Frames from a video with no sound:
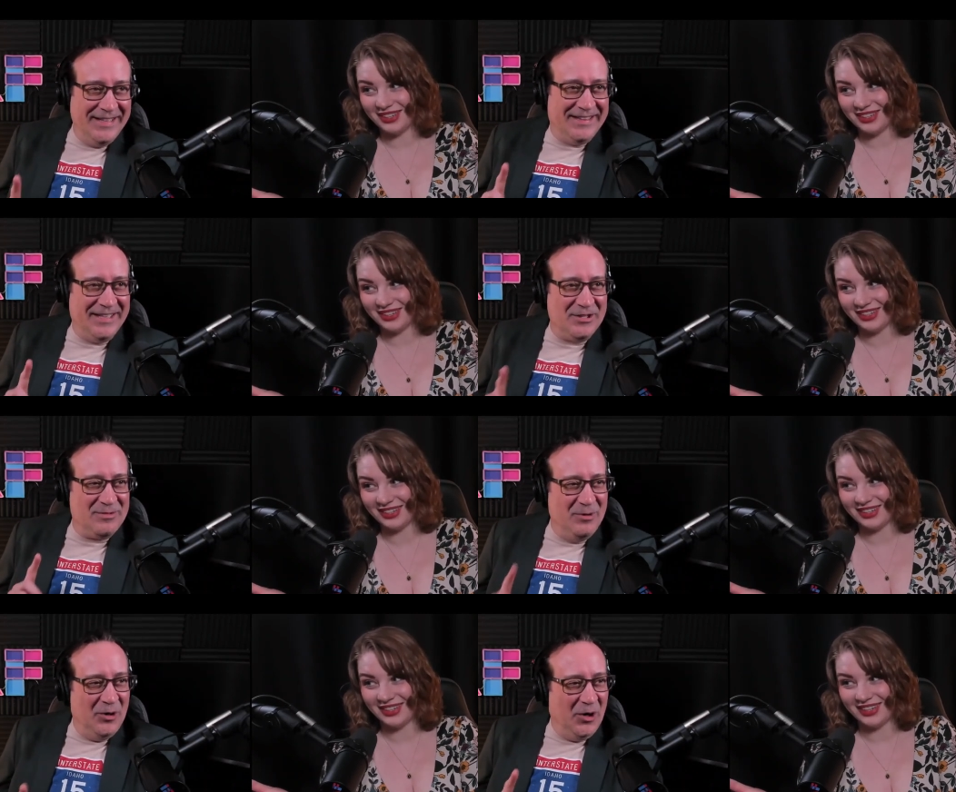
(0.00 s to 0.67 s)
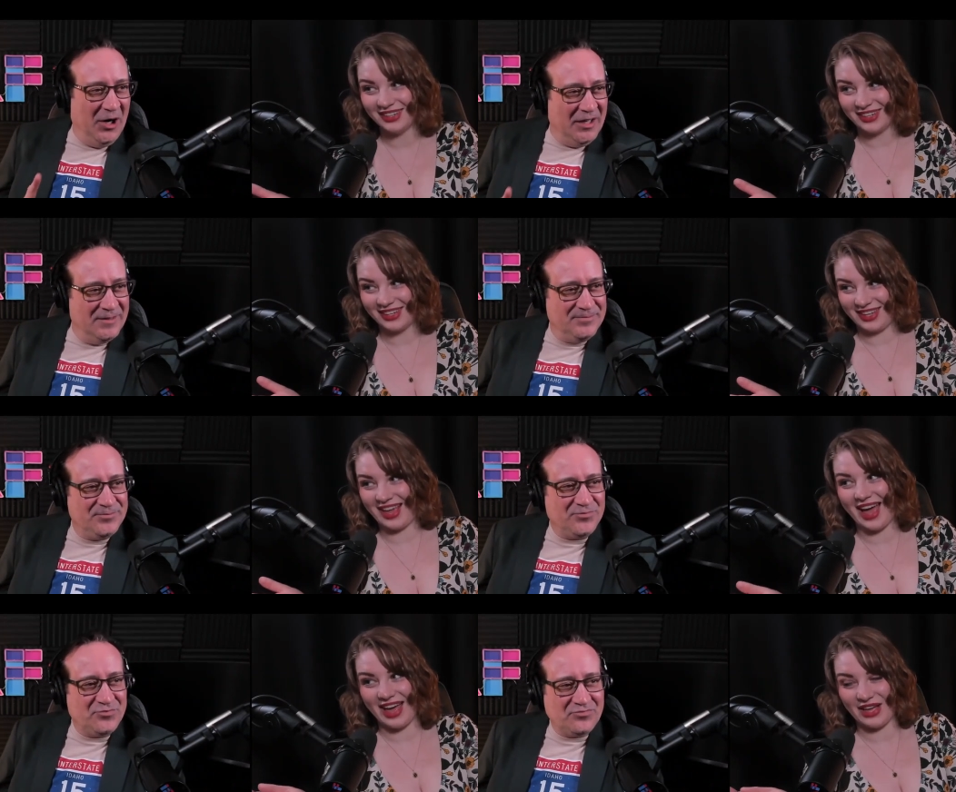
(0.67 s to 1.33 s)
Speaker 1: there's more.
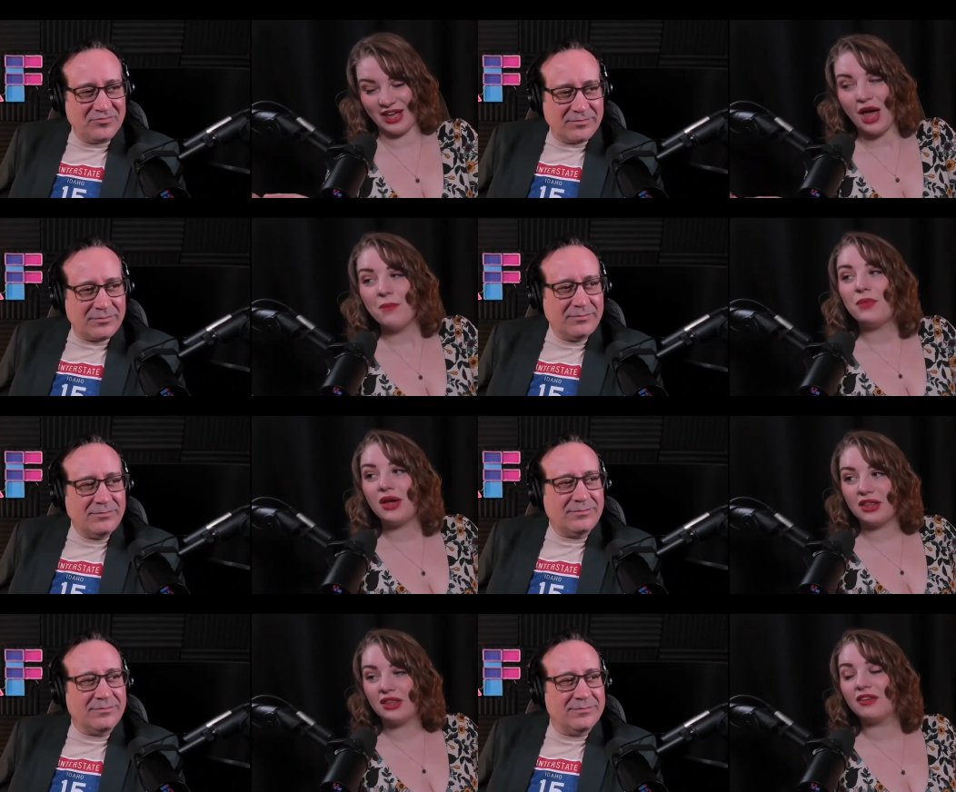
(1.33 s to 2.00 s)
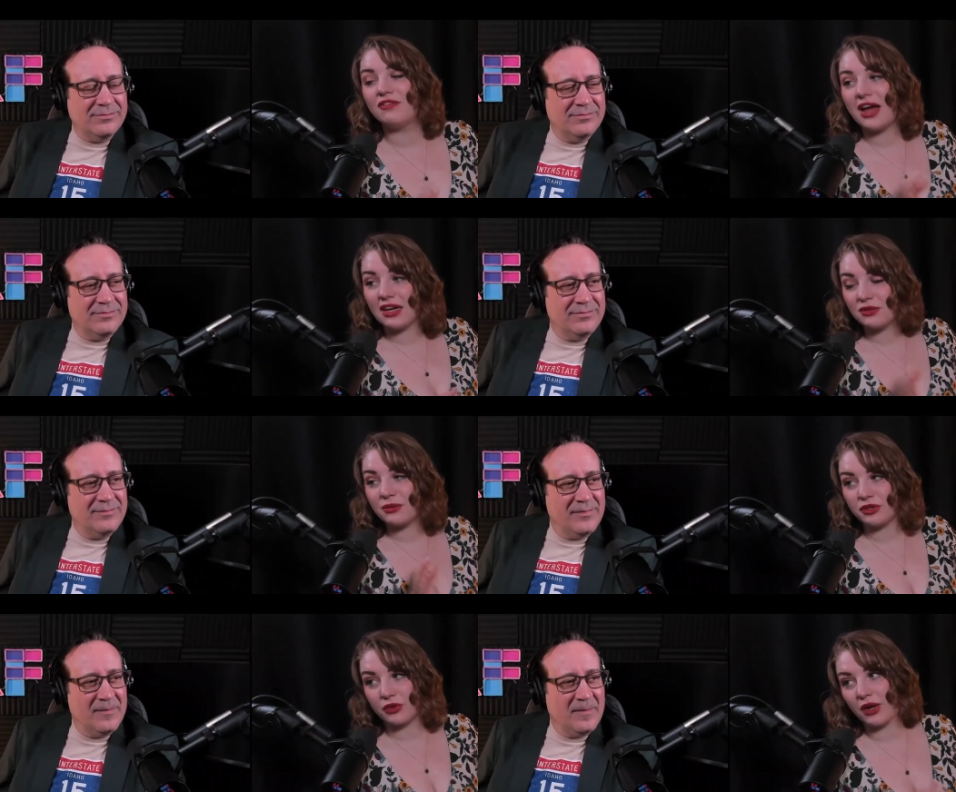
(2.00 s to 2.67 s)
Speaker 2: yeah. But the
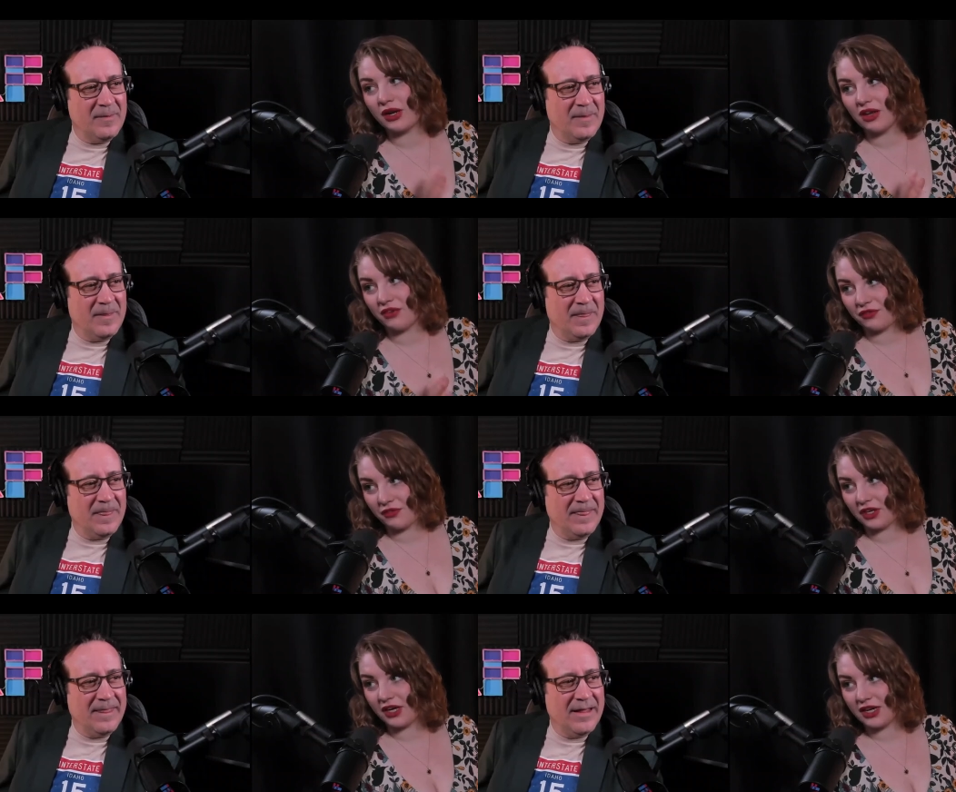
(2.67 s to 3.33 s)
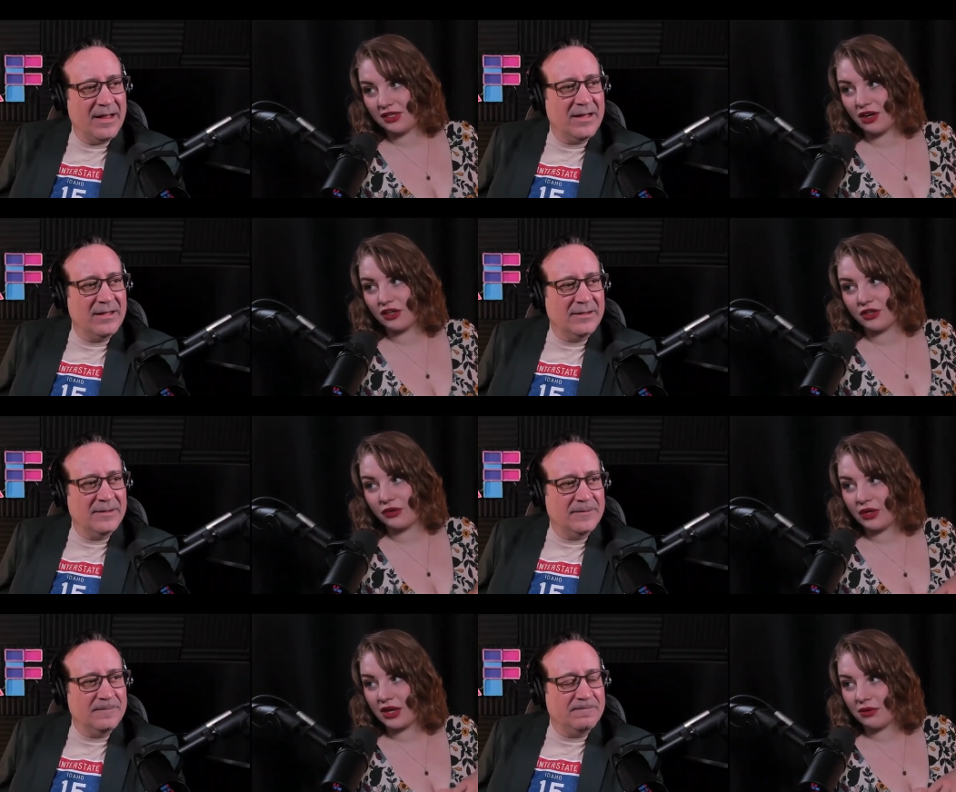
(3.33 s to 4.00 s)
vast majority of furries are
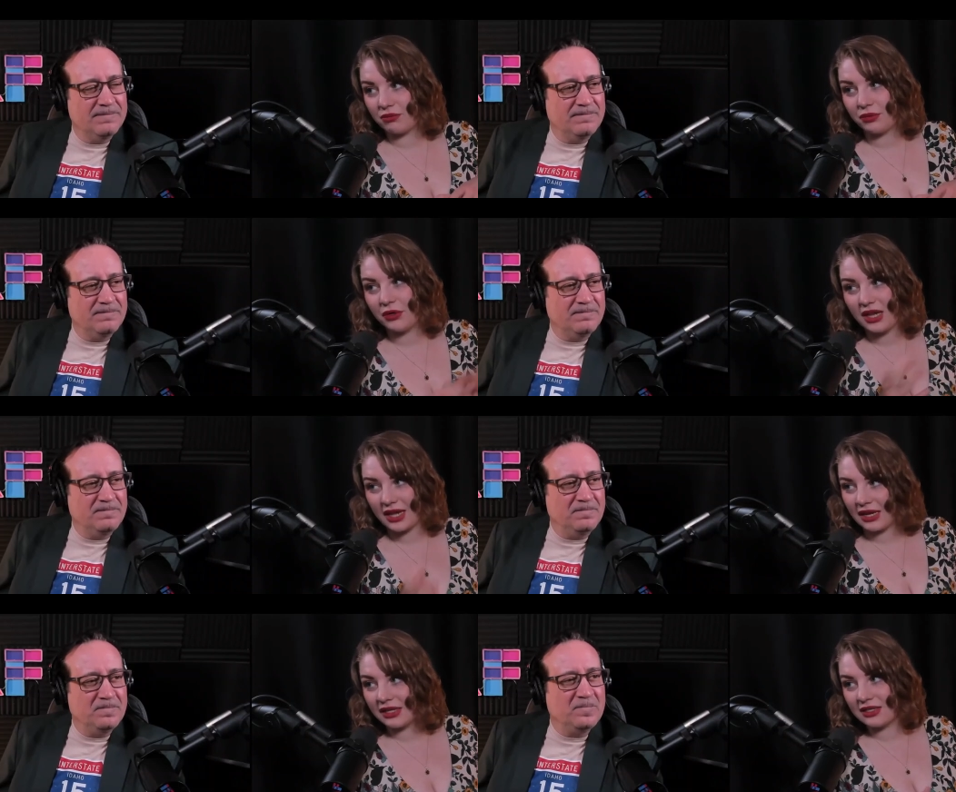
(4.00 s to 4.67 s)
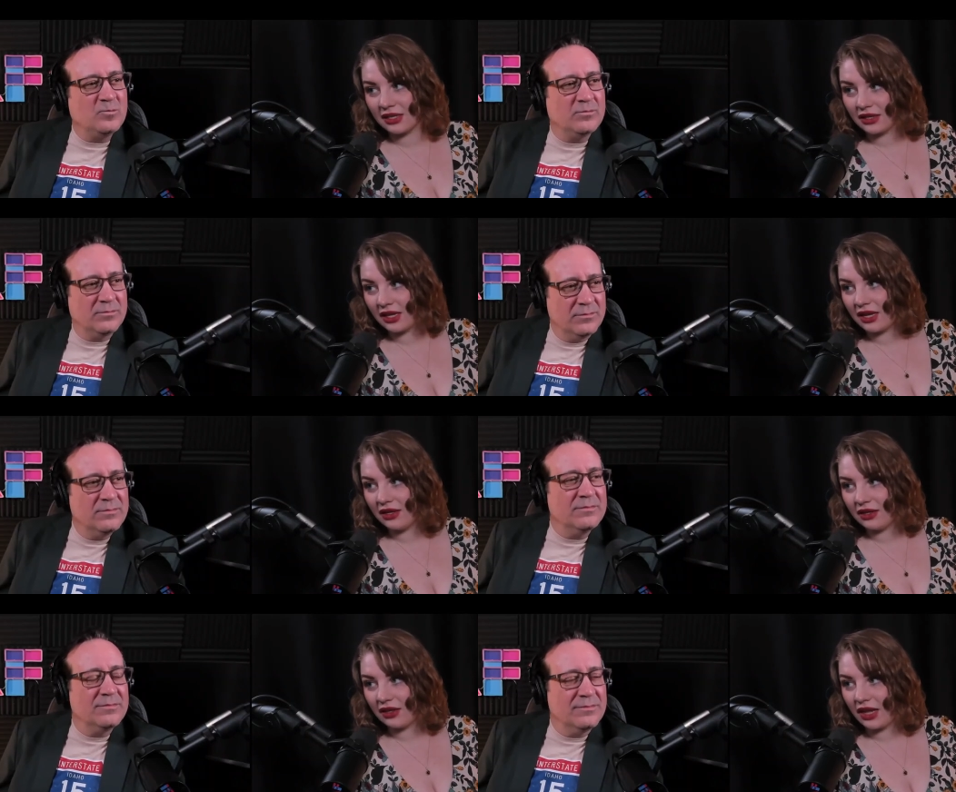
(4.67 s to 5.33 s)
doing it pretty
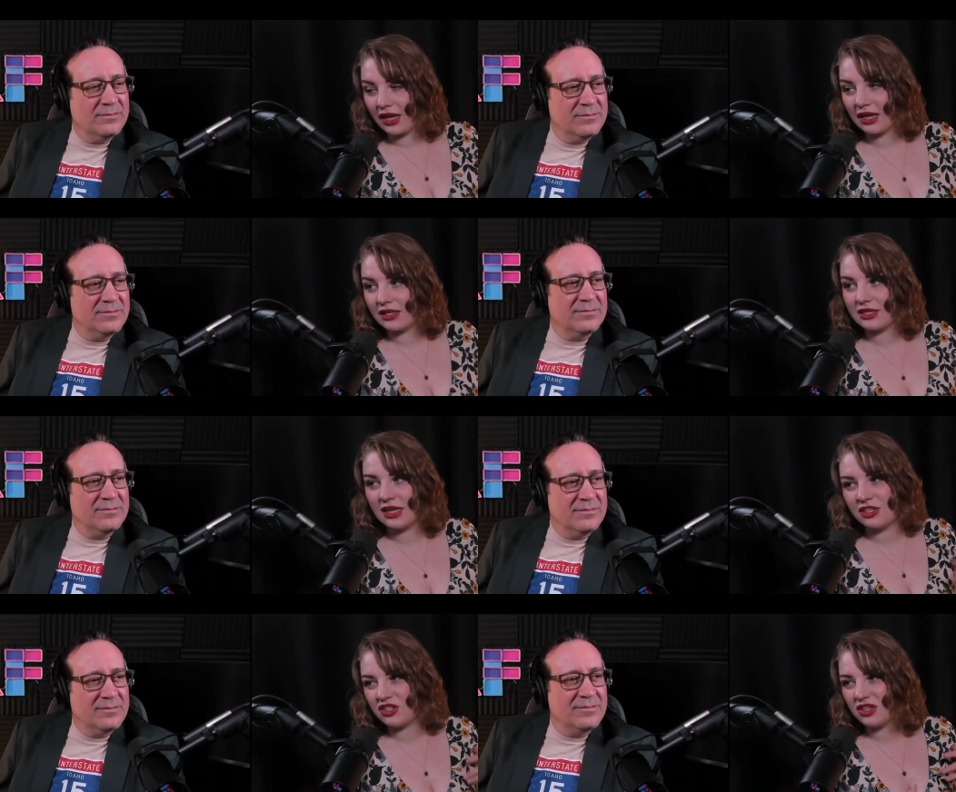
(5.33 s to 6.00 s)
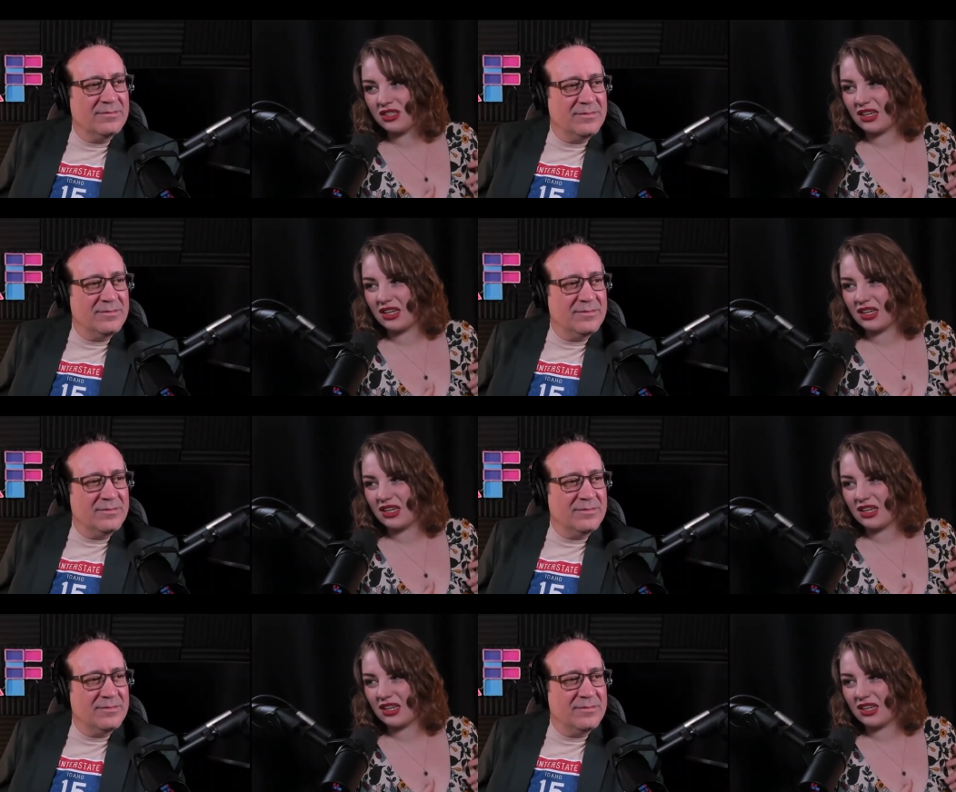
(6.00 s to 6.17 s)
innocently. Like it, it's just a